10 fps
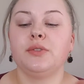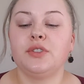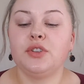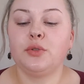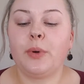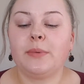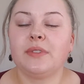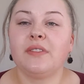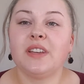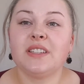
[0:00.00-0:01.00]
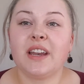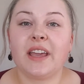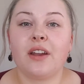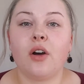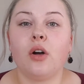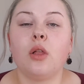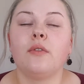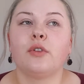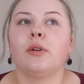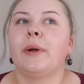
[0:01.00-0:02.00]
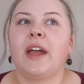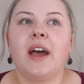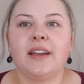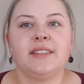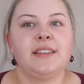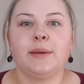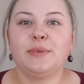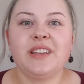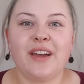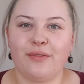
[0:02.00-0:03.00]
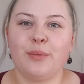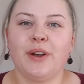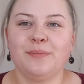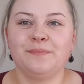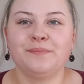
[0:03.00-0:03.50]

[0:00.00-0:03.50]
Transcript: use 2 pumps of this and I get it all over my eyes, lips, everywhere.